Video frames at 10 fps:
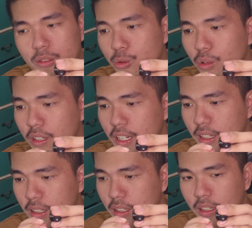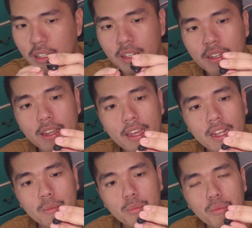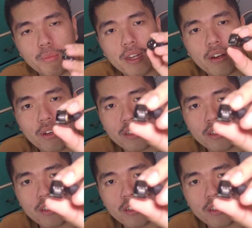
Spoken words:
do a click, and boom. Now I